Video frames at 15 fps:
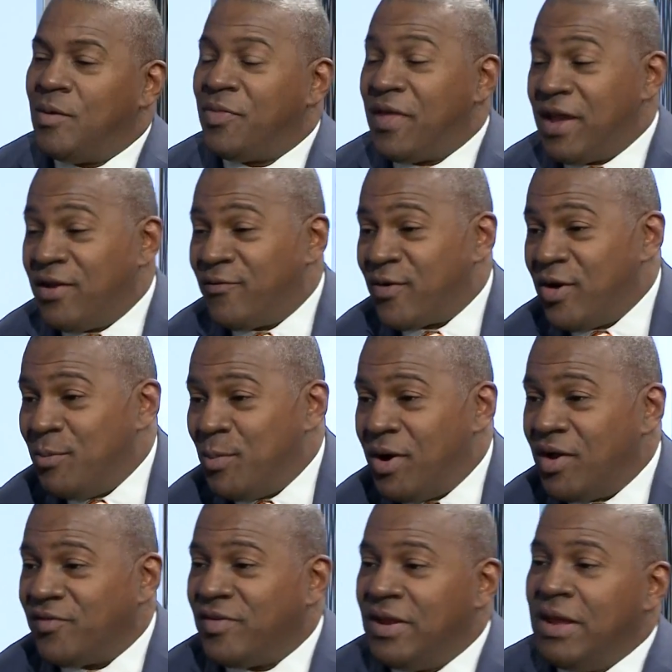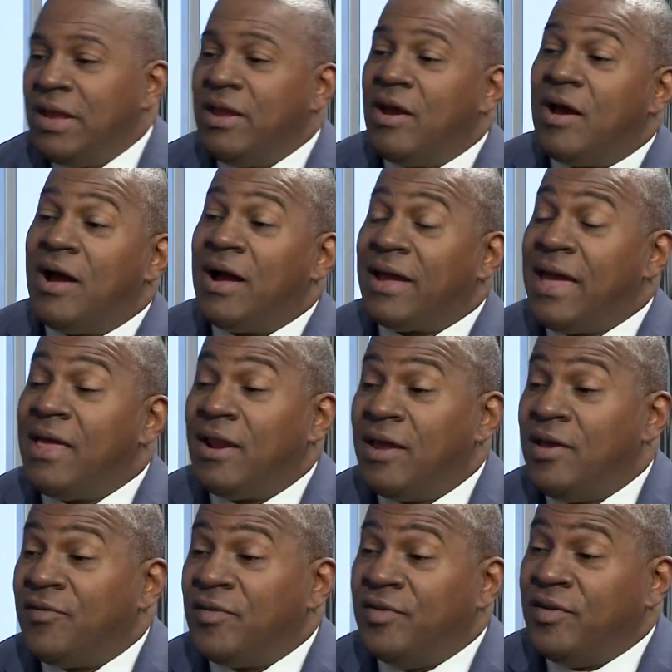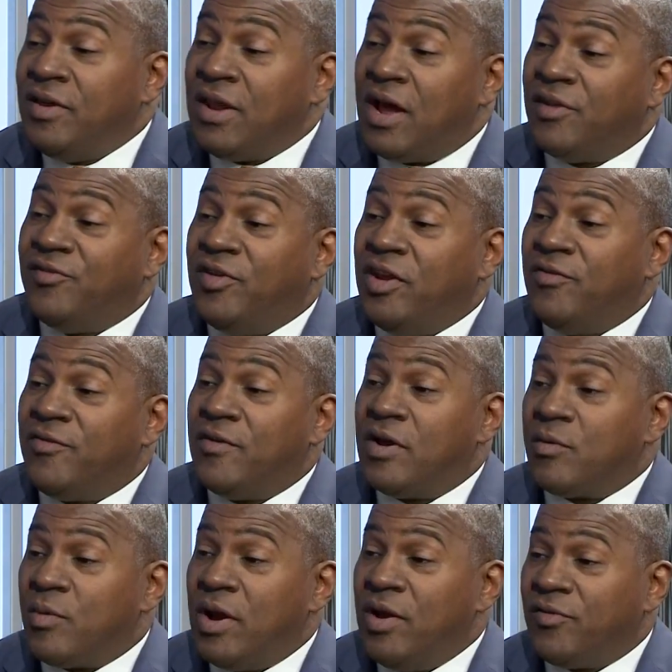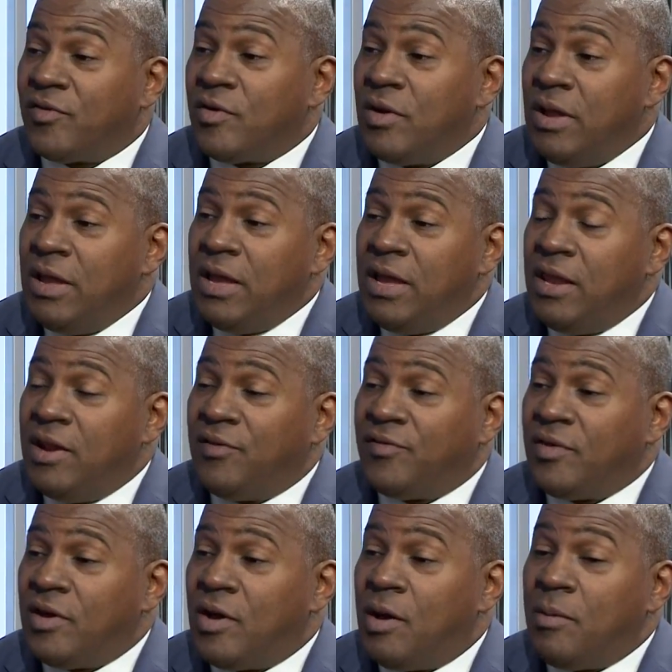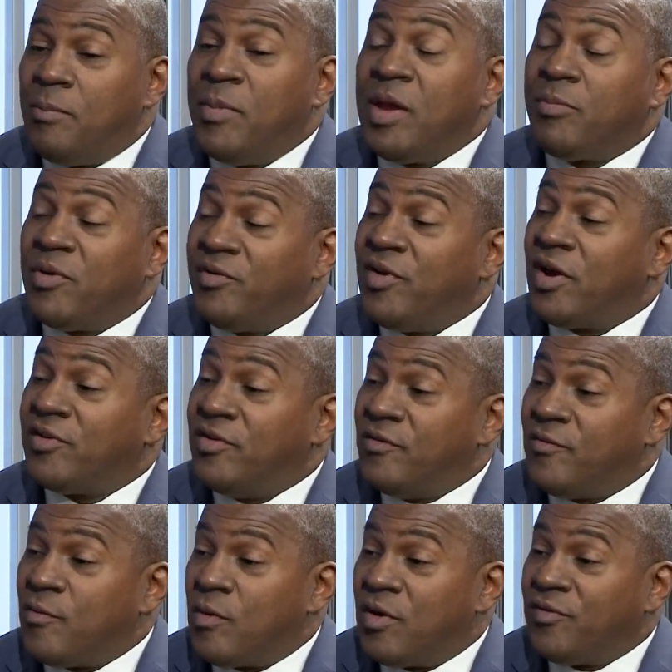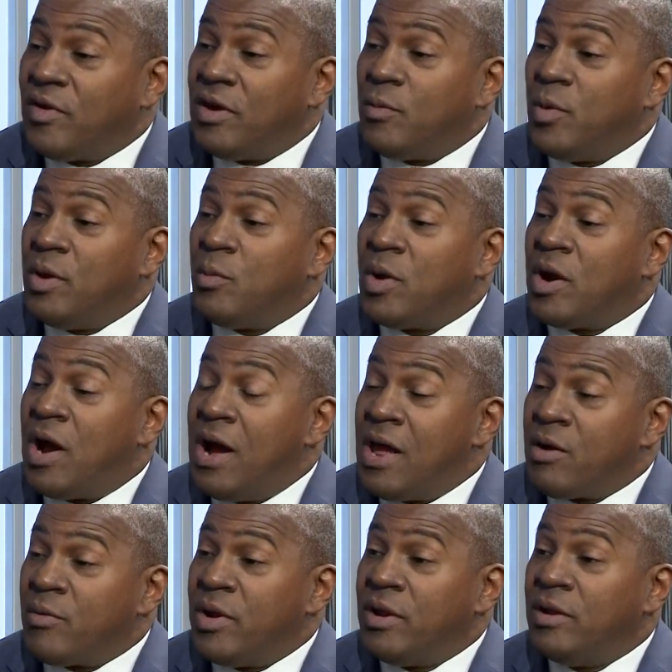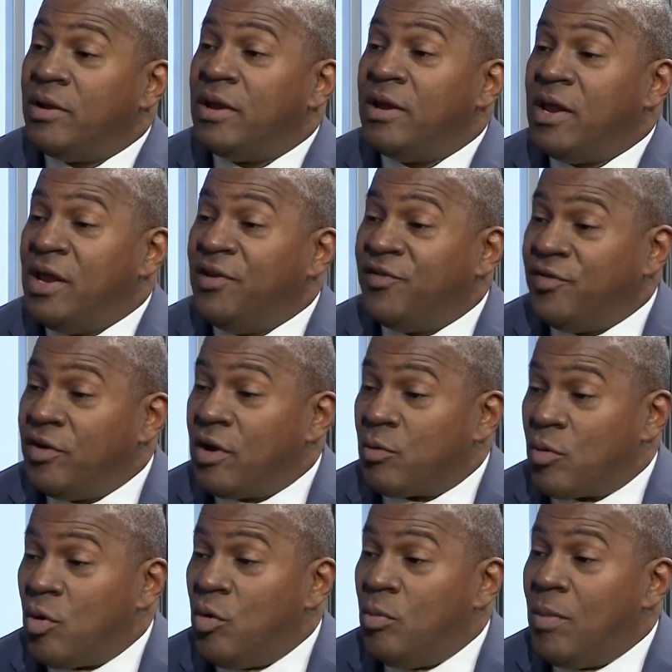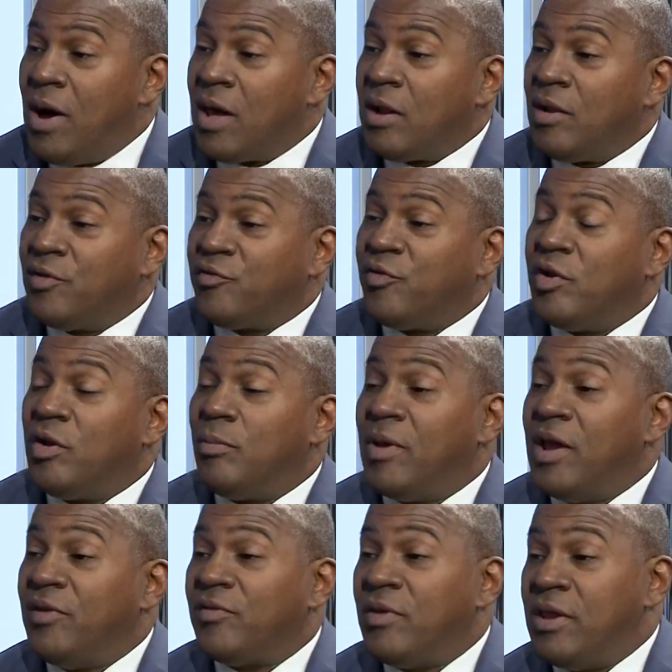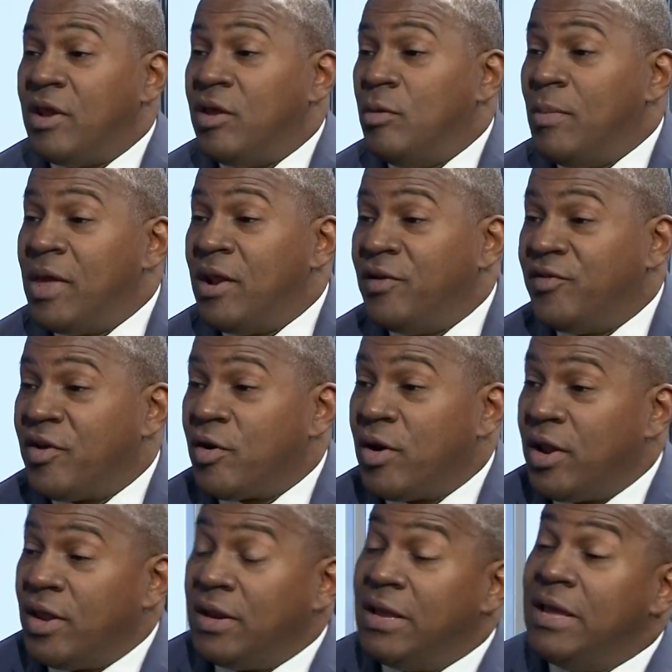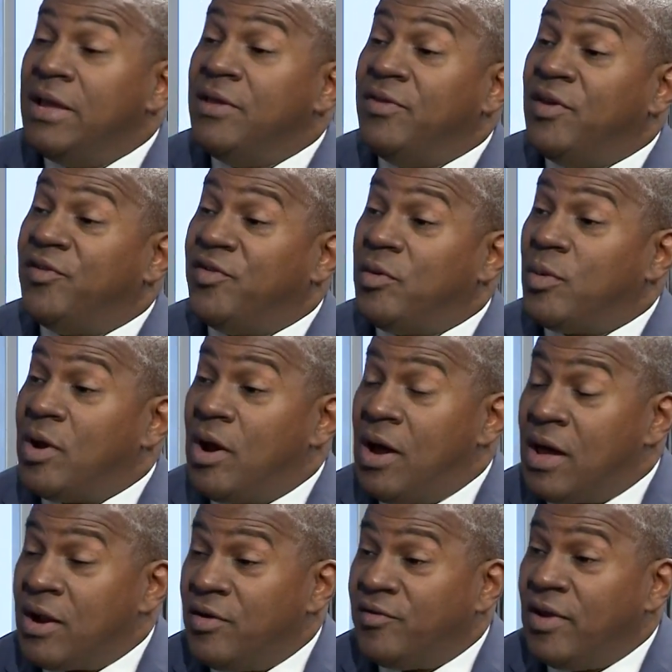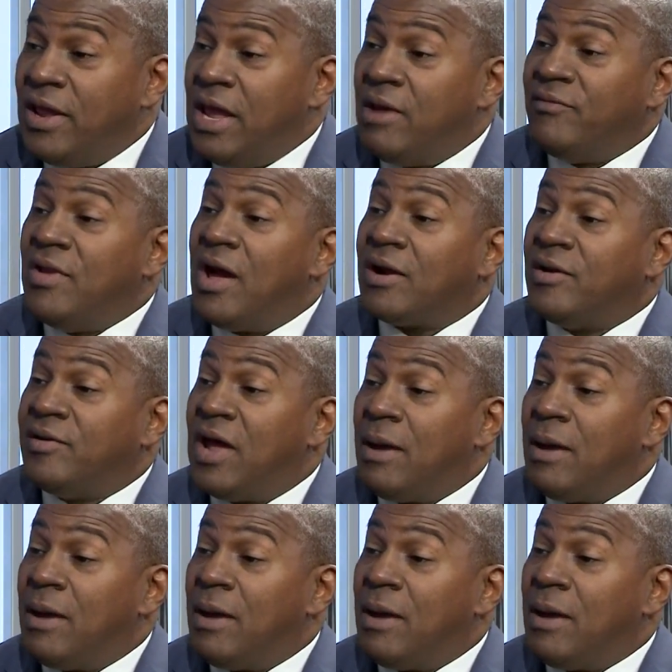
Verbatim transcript: Well, thank you very much. Yes. Yeah, our gala is indeed our chief fundraiser, and it's a, a big production for us. Uh, we, we're honoring each year a role model, a trailblazer, and a humanitarian. This year we're honored to have Dr.